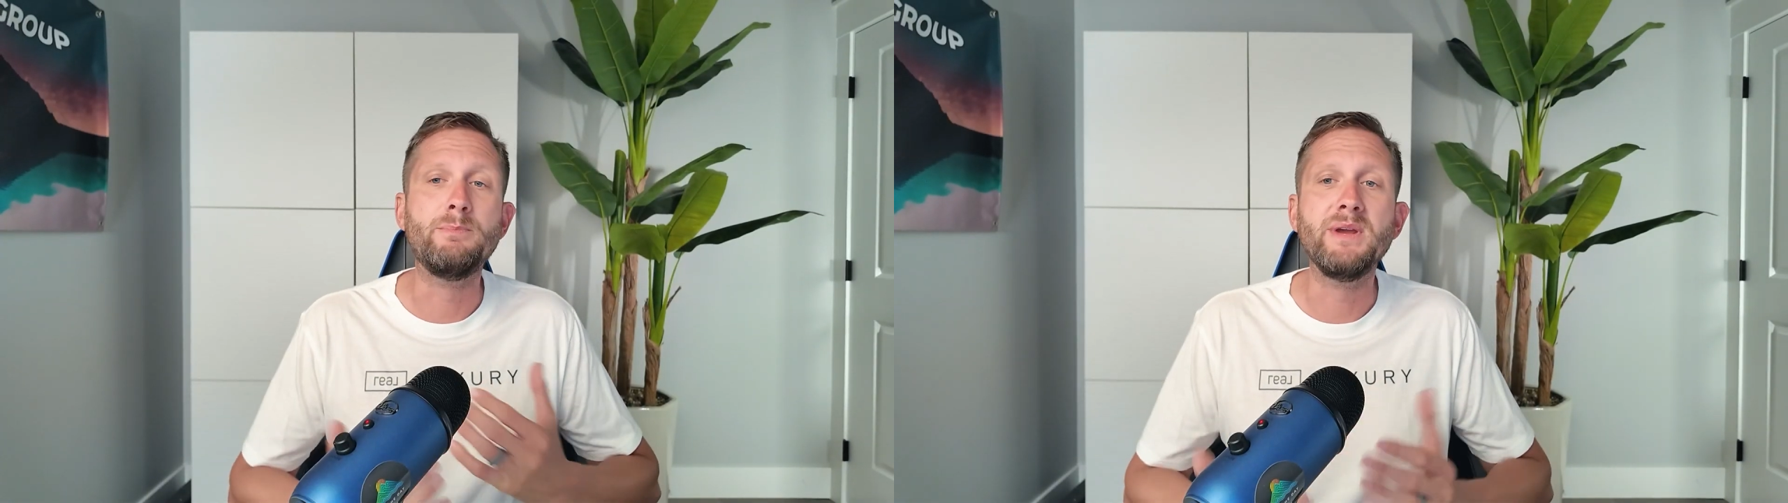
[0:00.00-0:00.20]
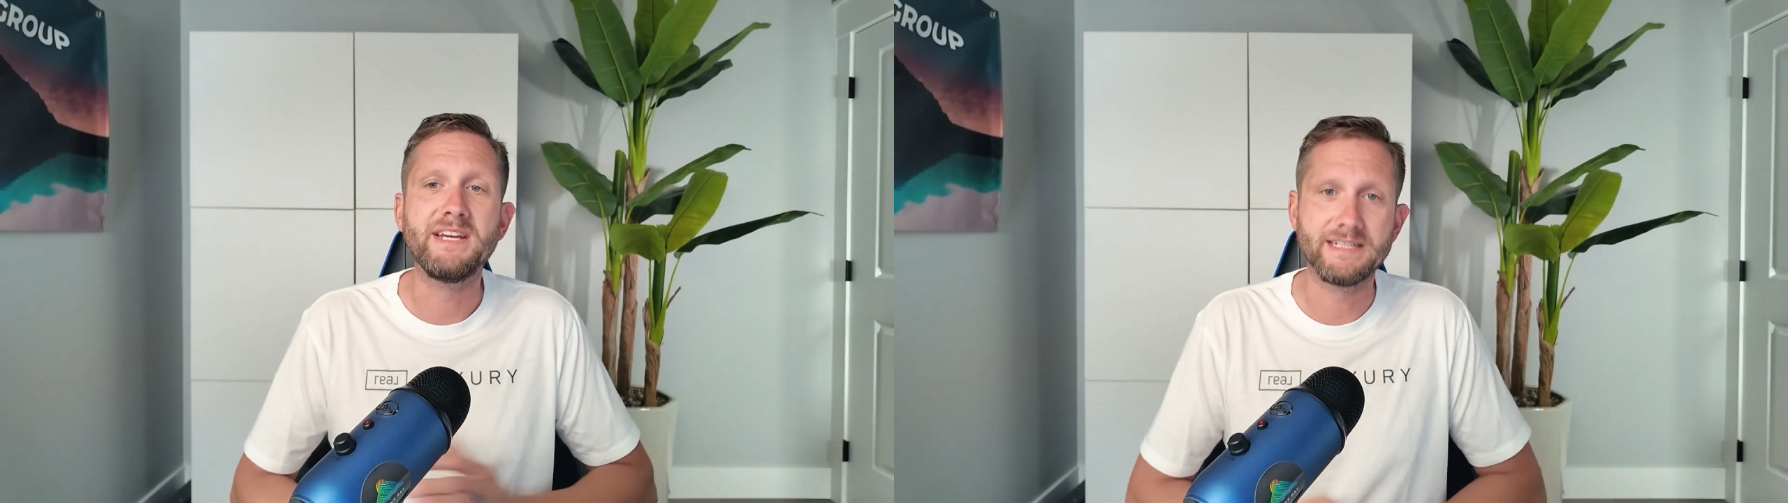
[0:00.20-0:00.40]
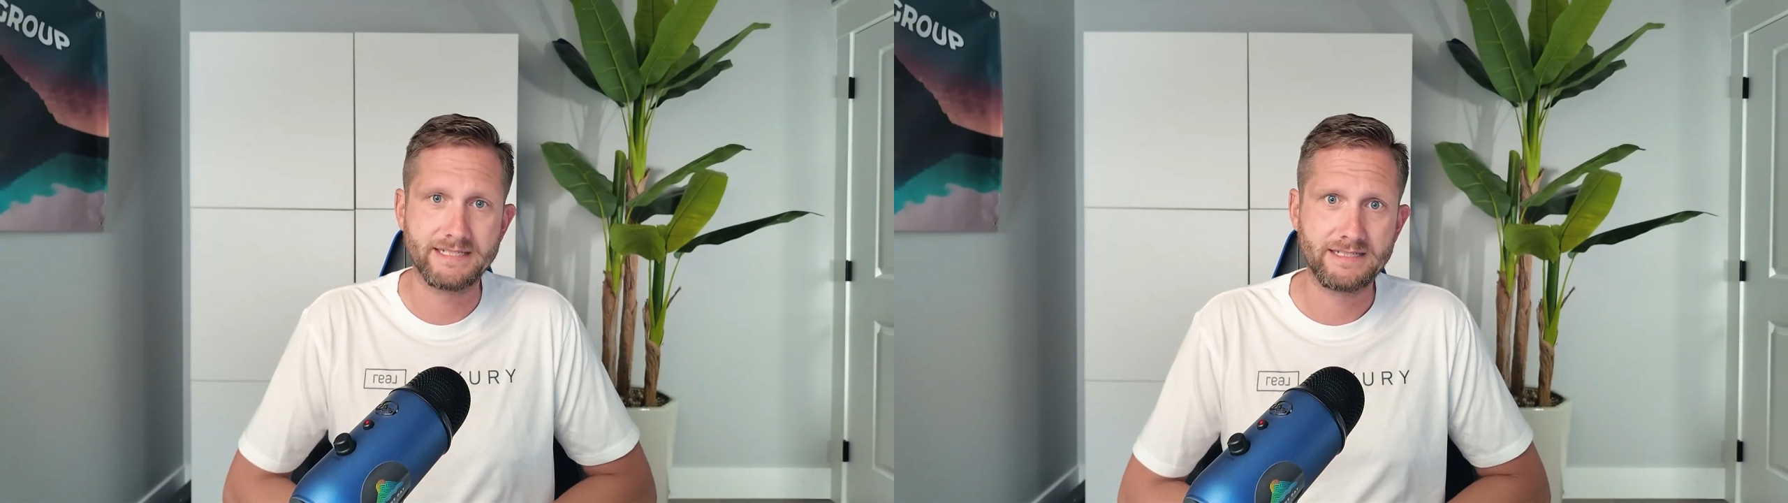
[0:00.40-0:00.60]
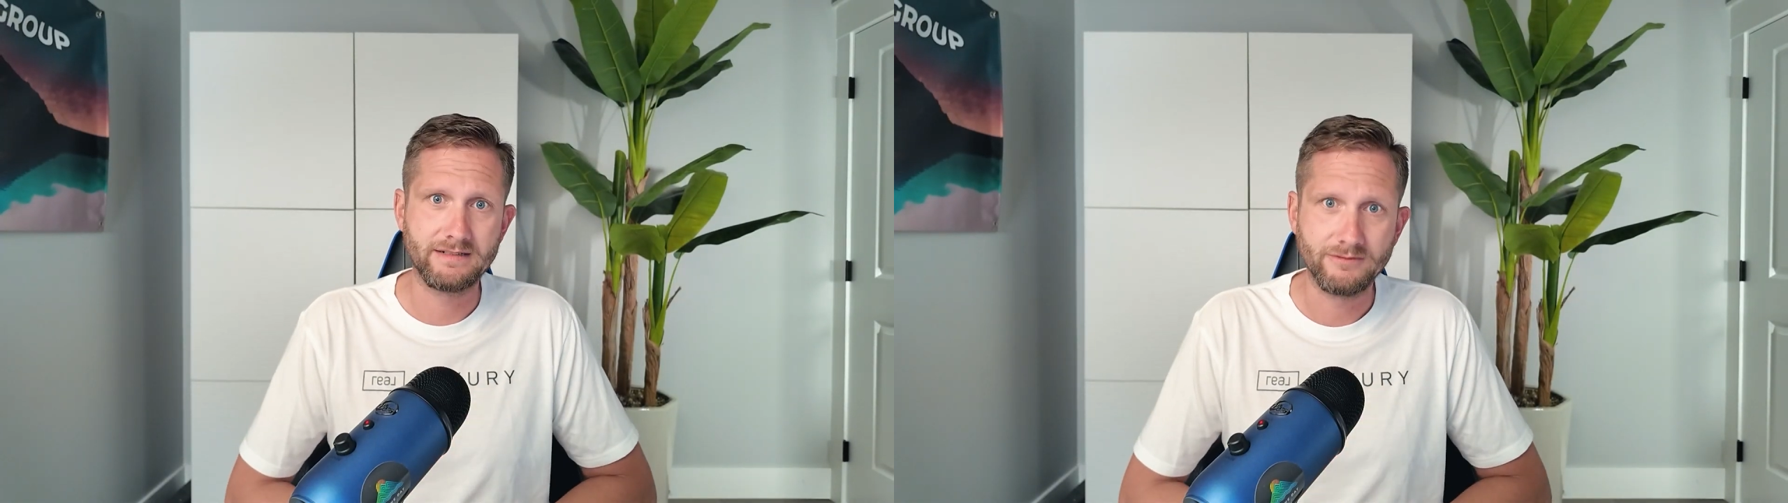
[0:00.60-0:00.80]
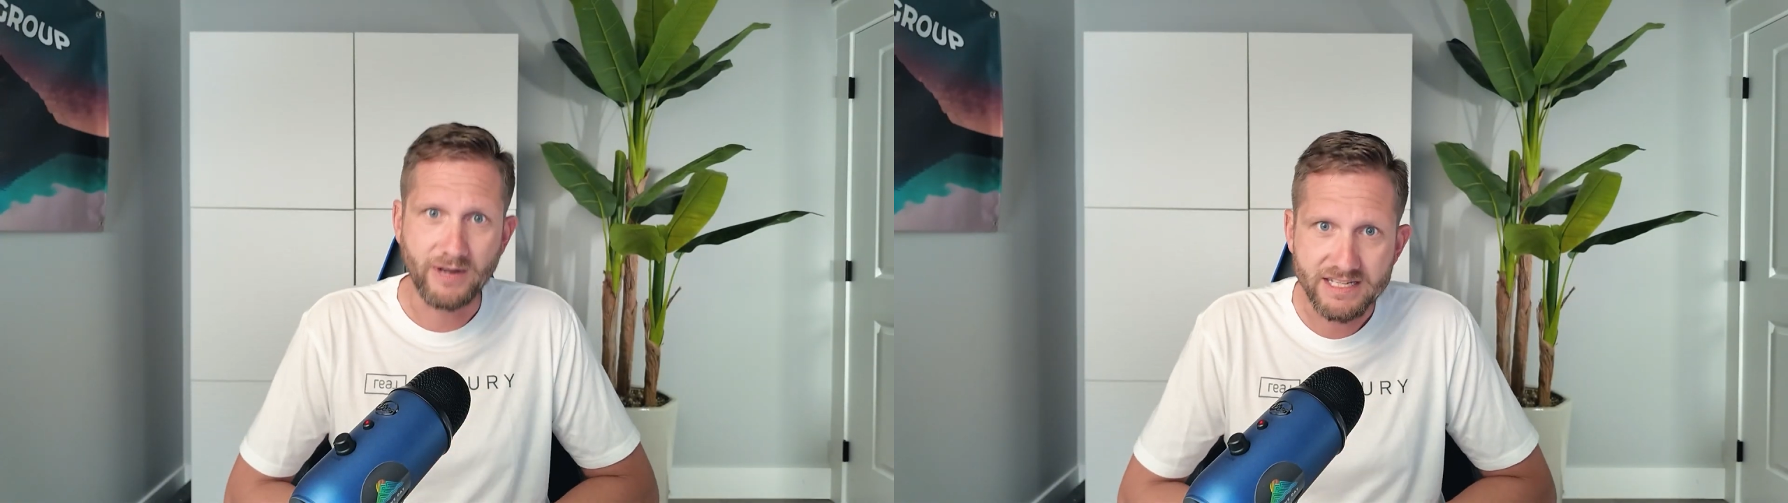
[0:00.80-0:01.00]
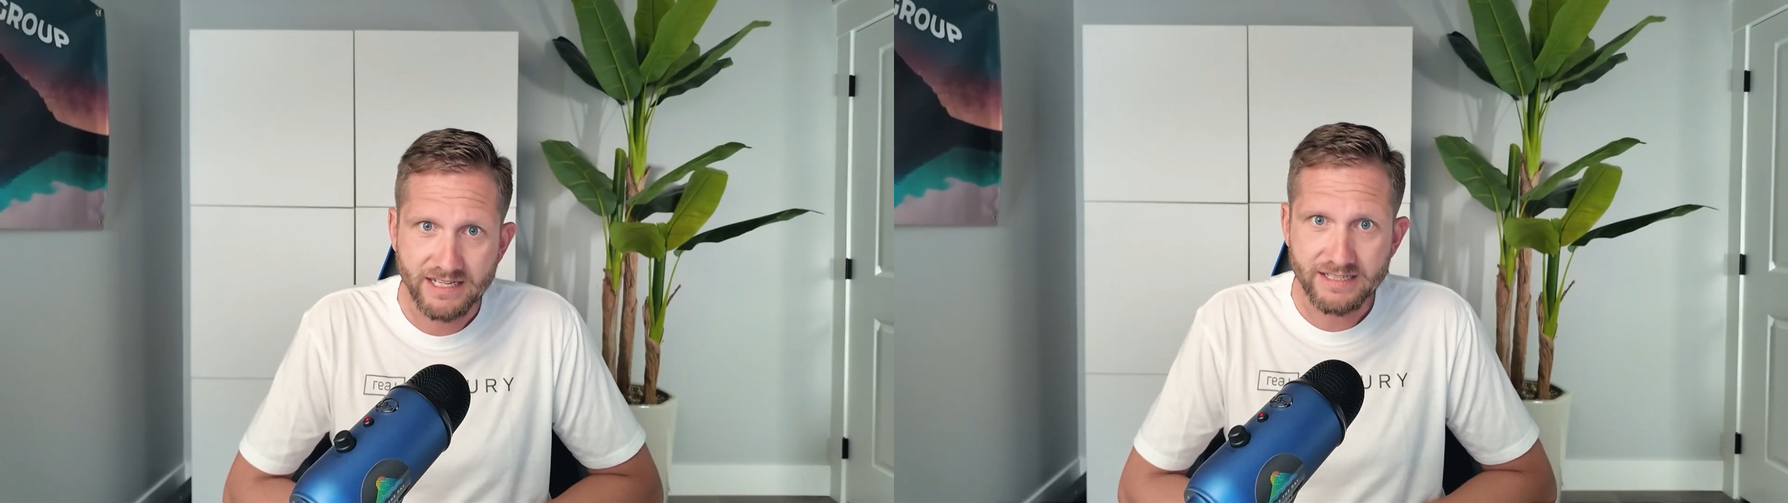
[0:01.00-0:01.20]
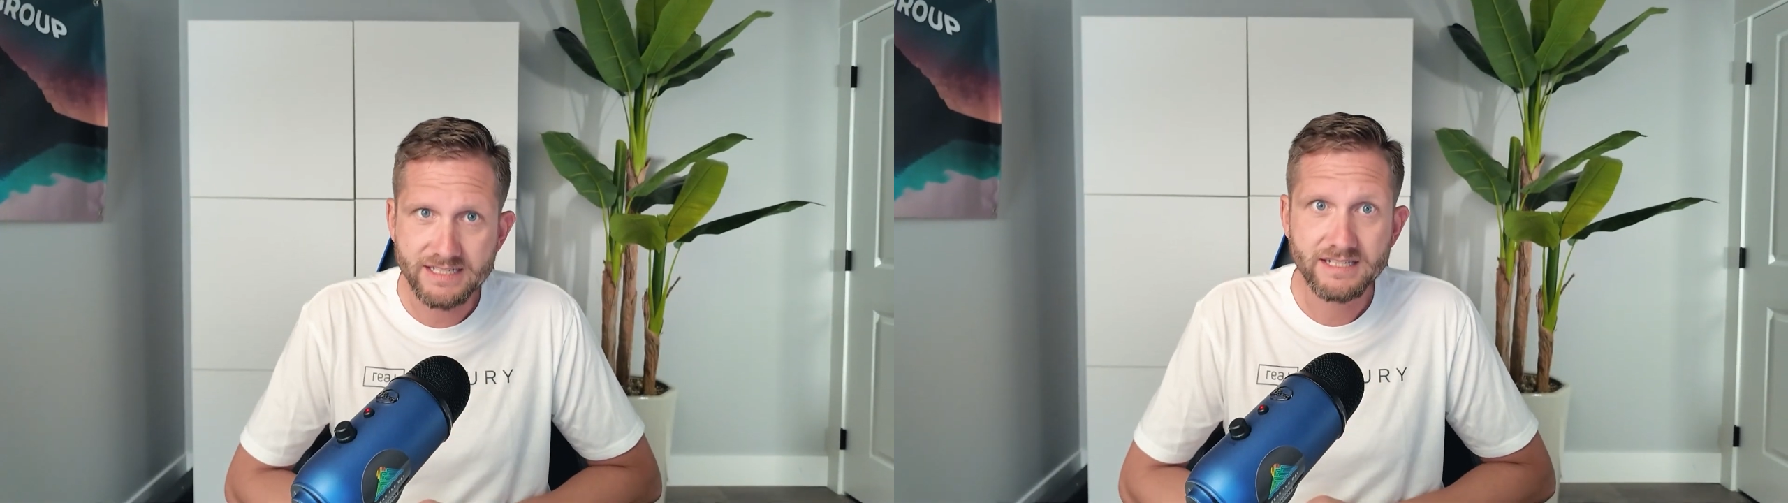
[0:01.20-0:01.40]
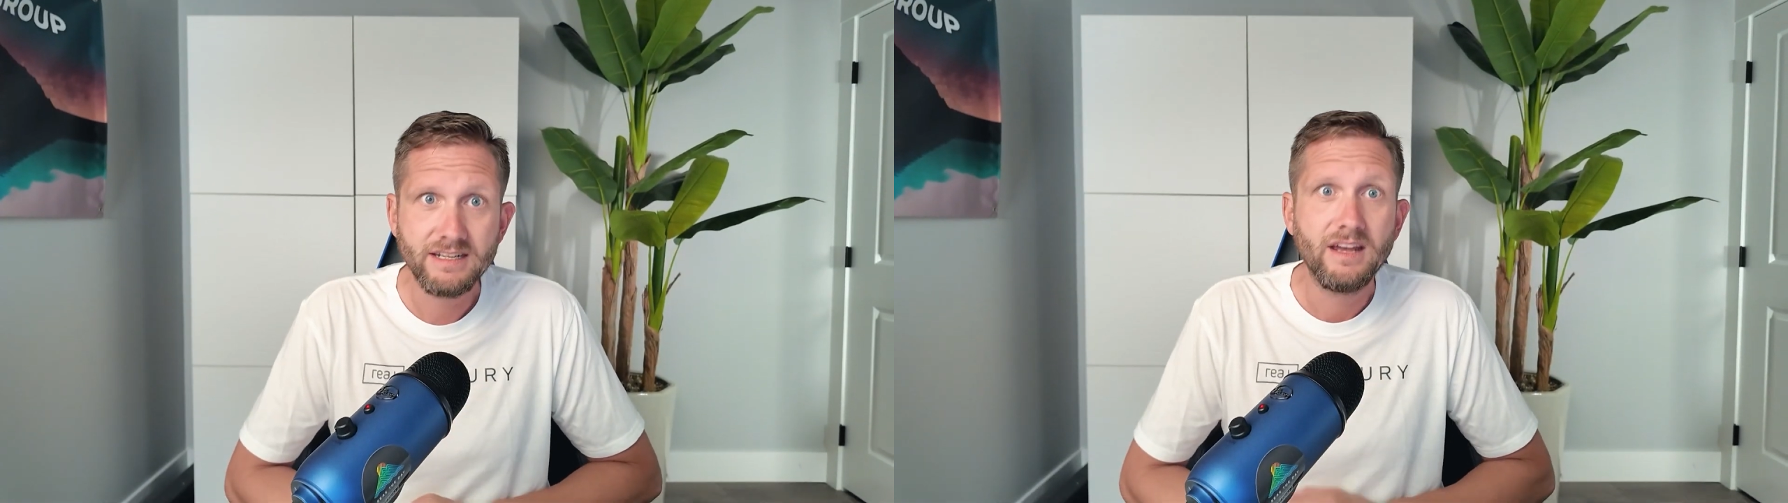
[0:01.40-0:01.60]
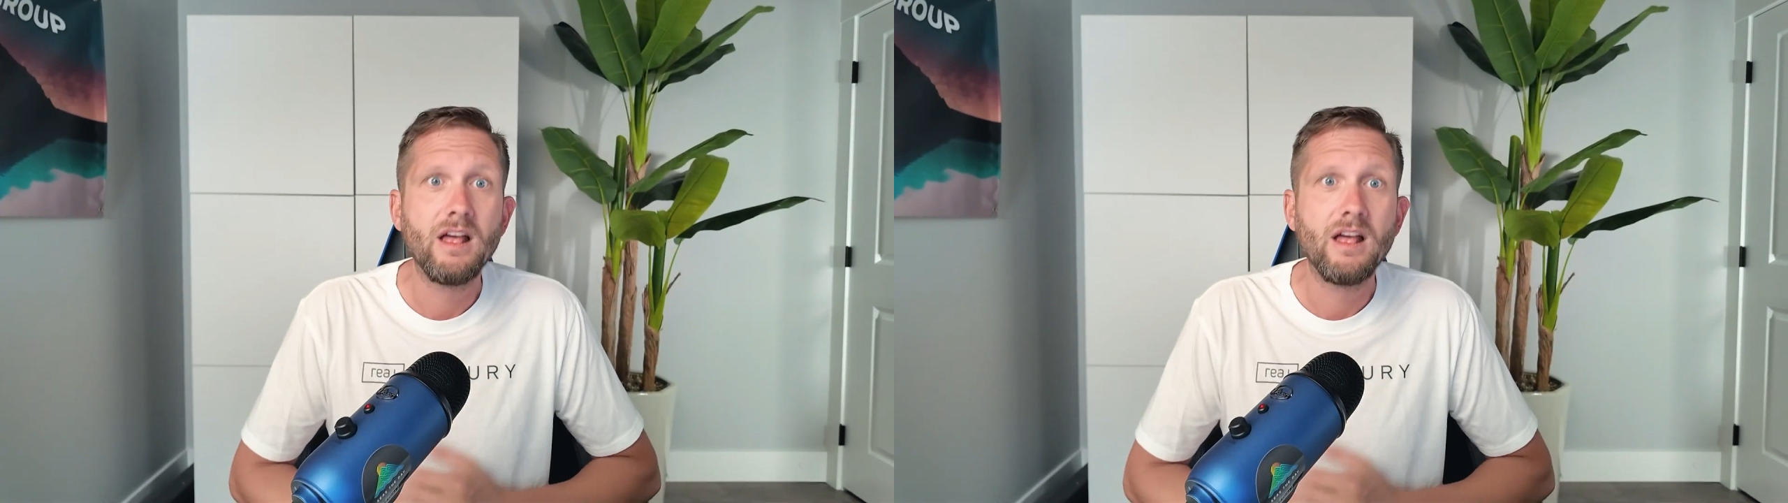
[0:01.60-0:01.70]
biggest residents.